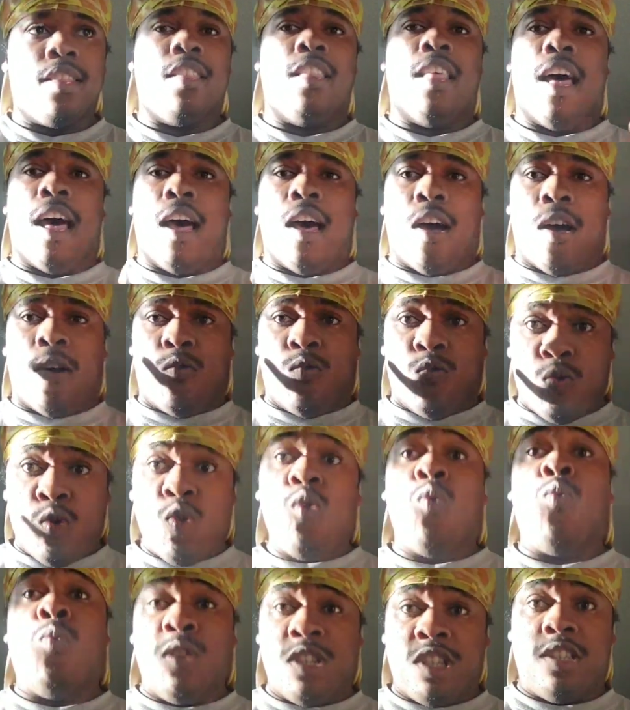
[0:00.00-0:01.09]
The
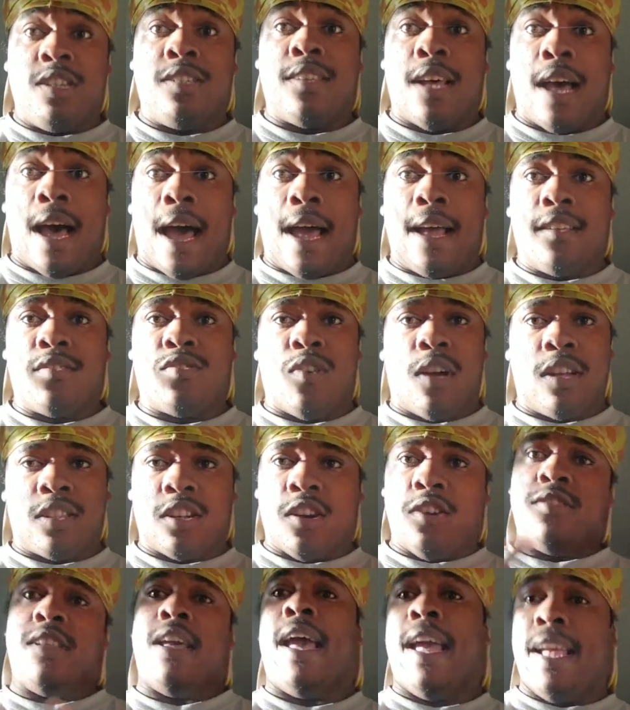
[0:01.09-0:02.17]
room was just hot. So I
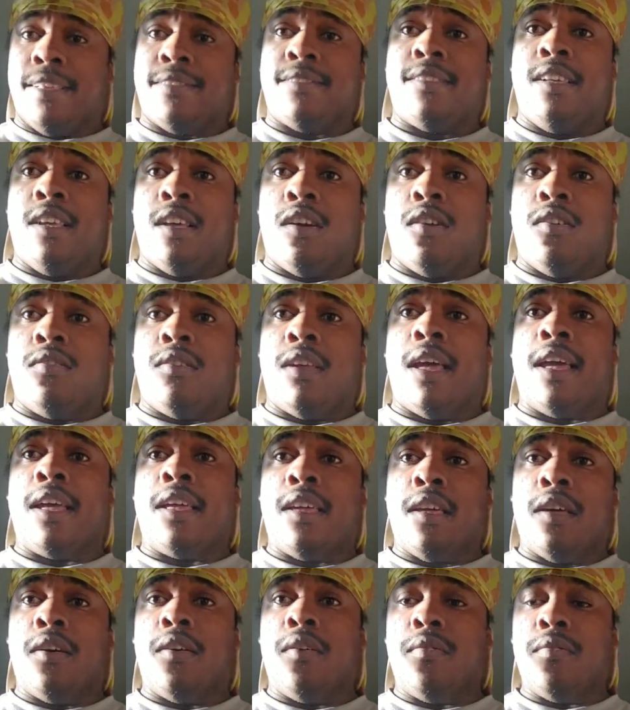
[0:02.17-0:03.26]
turned the AC on
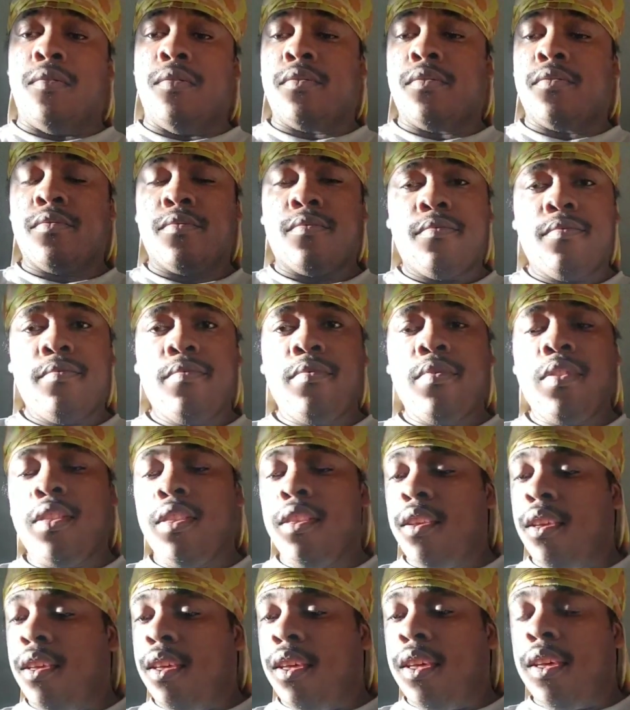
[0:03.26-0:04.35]
like, yo,
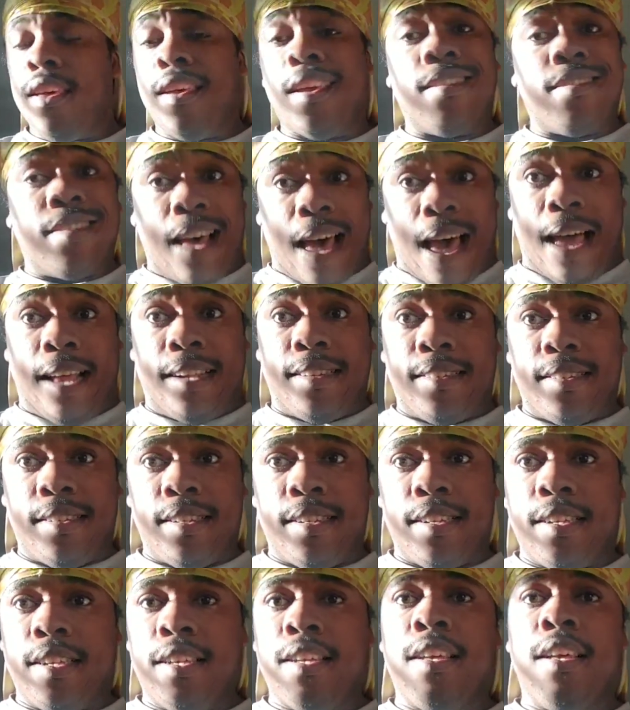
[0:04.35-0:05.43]
it's hot.
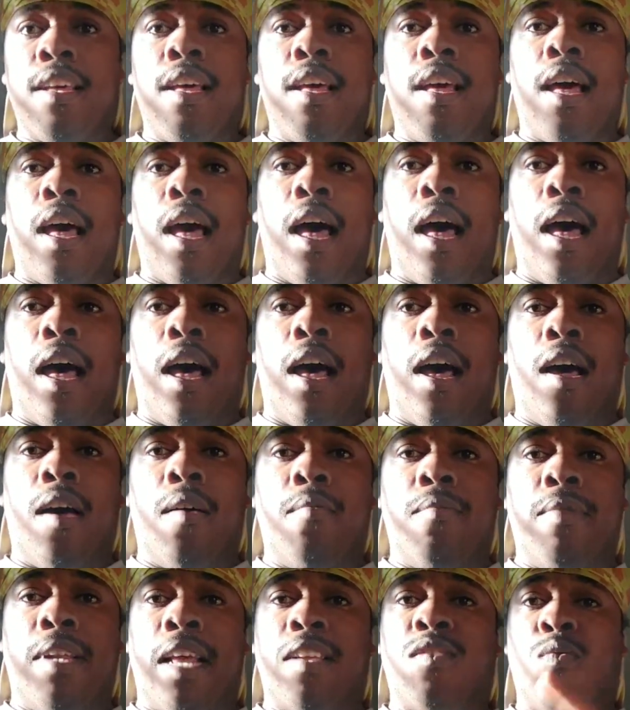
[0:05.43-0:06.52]

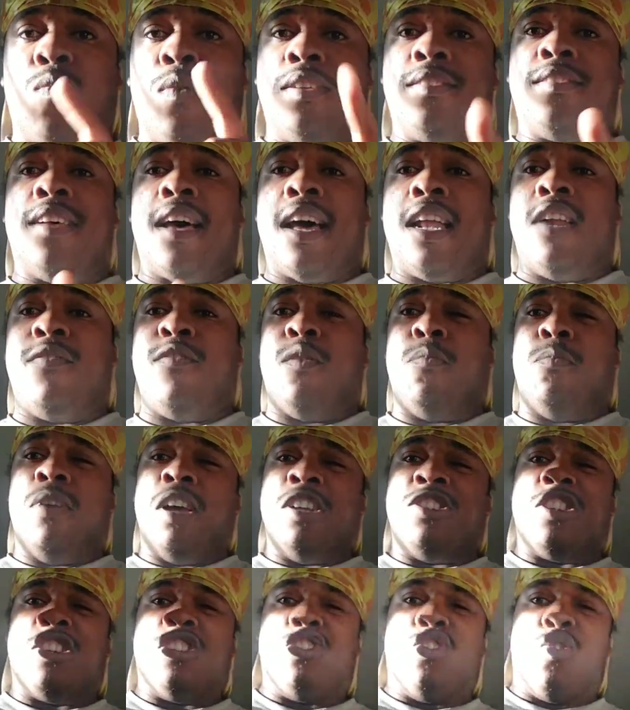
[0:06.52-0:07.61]
Um, that's one sign if your
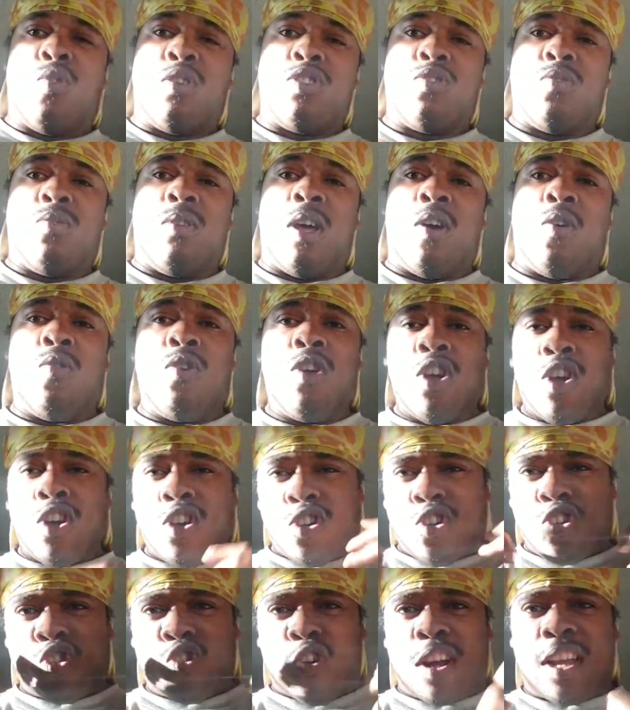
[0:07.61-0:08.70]
blood sugar is going too low.
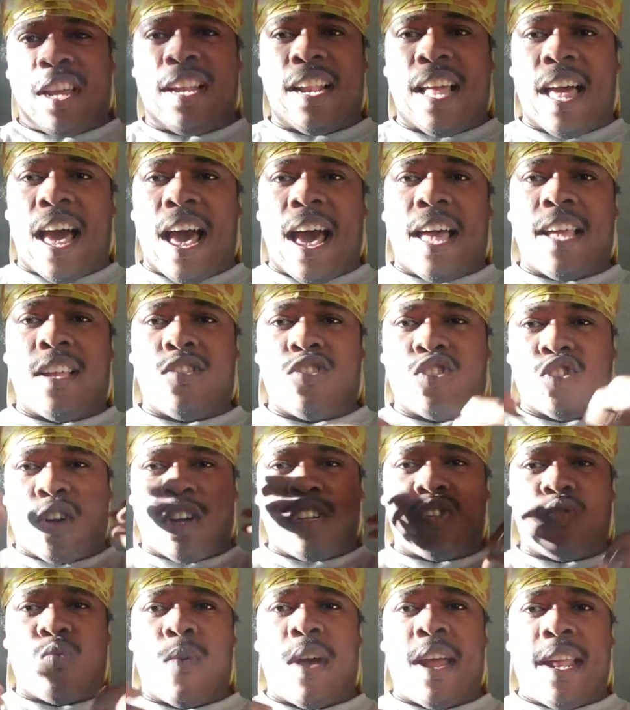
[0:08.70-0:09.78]
You start getting hot, you
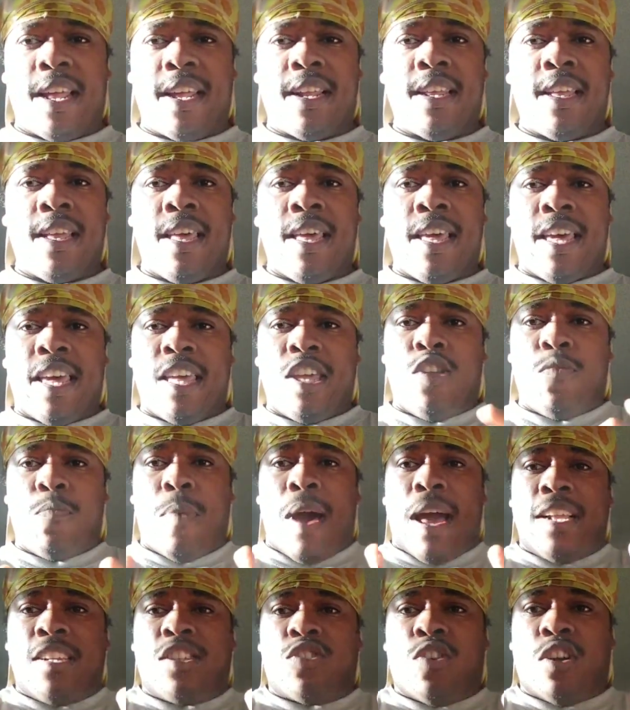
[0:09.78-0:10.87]
start sweating, and your
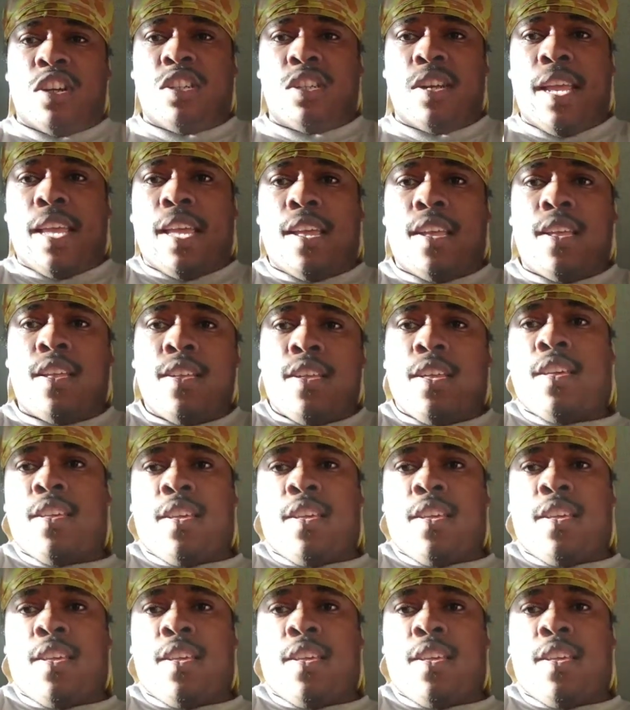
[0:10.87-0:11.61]
body starts shaking.